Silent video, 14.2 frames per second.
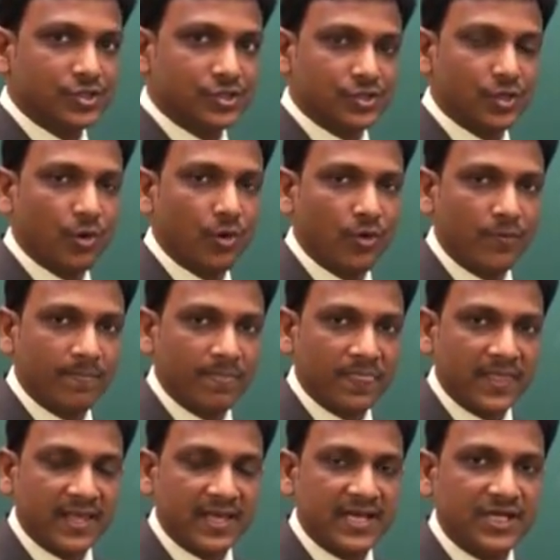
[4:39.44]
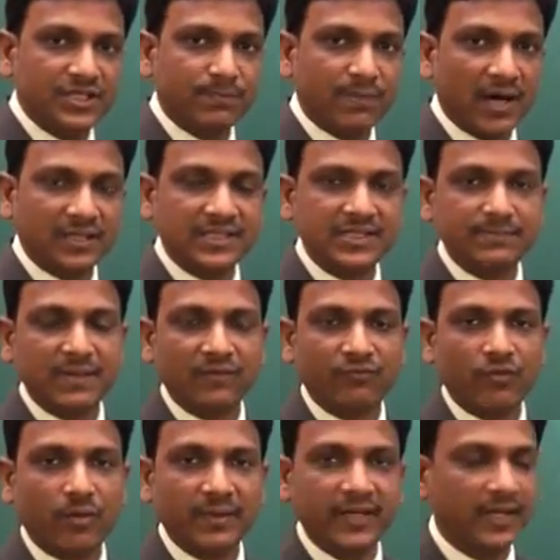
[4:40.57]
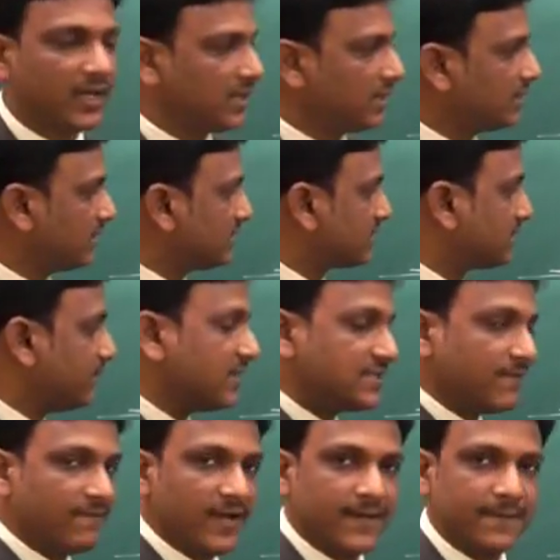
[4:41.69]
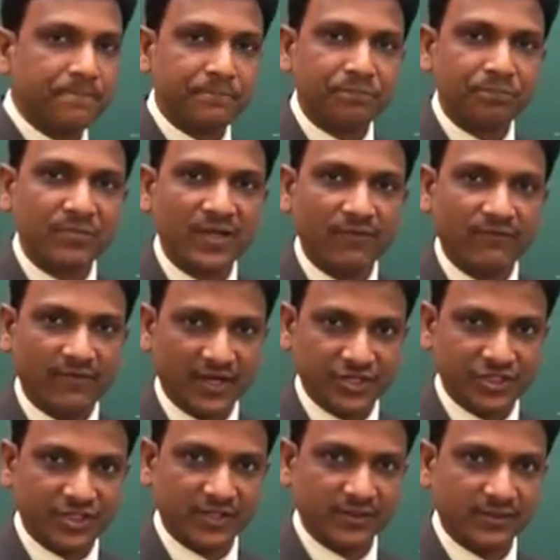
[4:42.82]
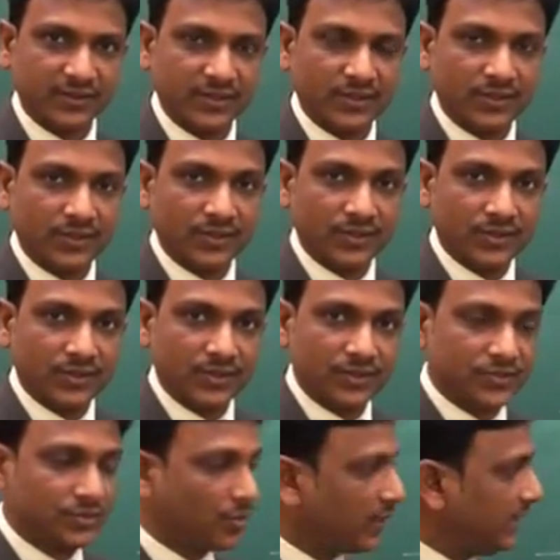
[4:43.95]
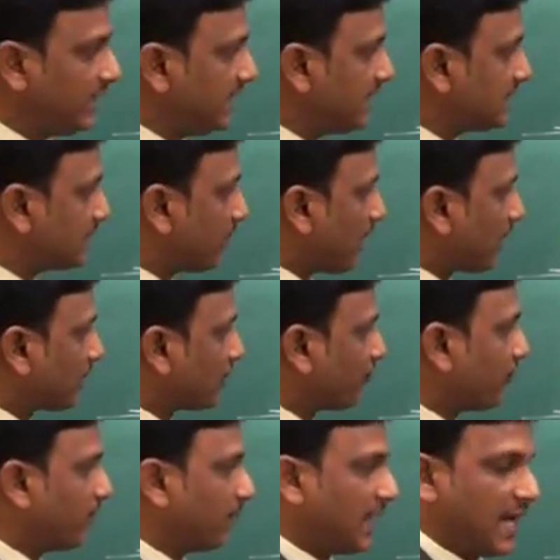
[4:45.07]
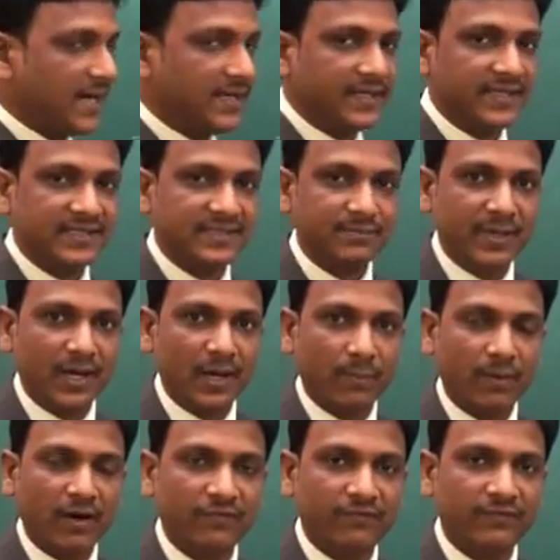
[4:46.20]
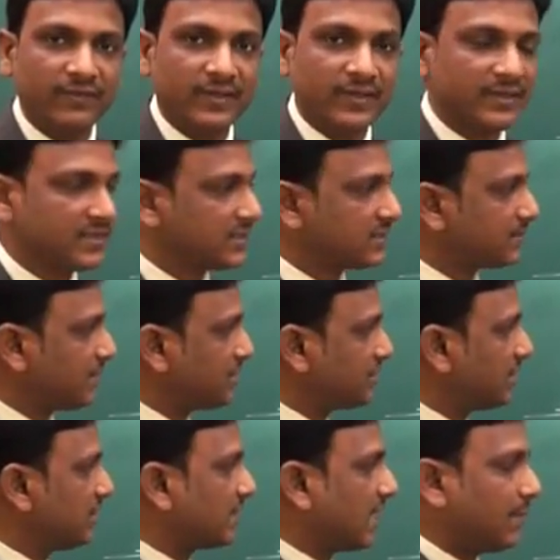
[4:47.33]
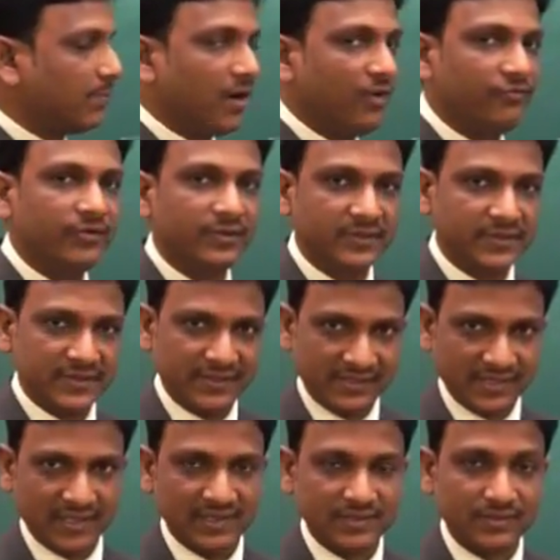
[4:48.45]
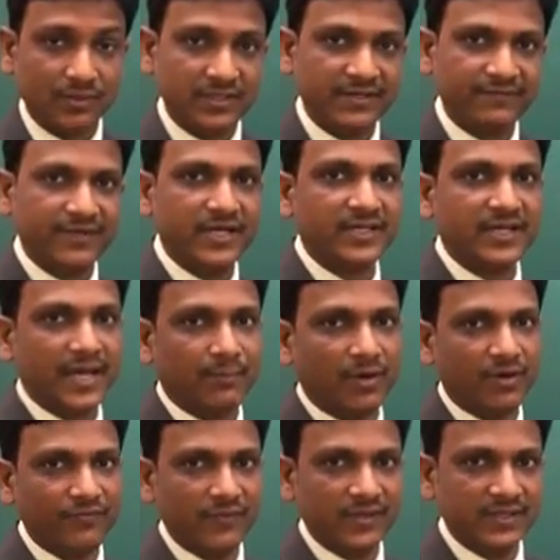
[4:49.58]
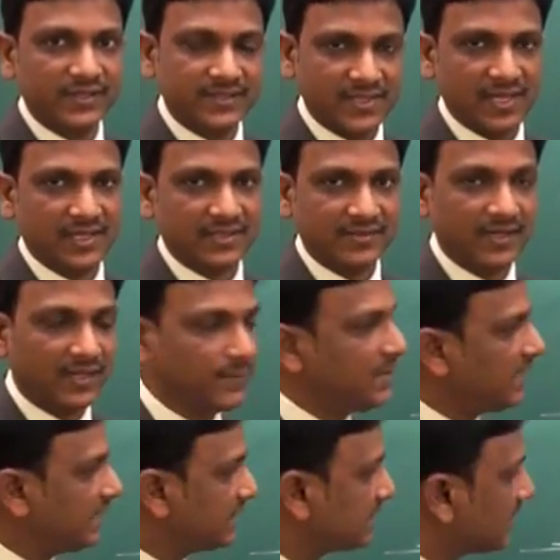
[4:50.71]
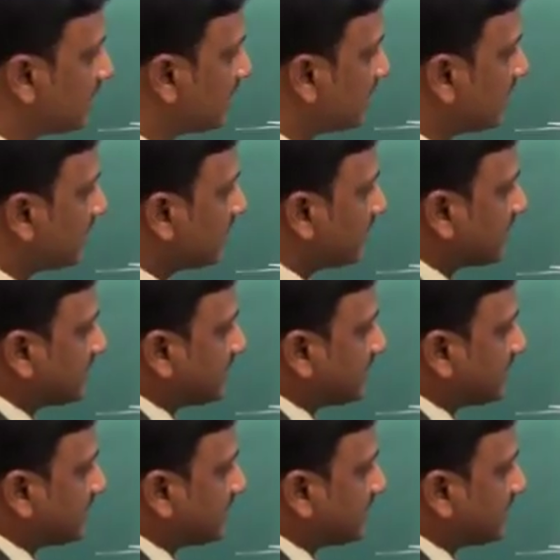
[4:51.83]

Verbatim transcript: So, each part is performing a specific function. So, each part of a plant is made up of special type of cells or different type of cells. That means the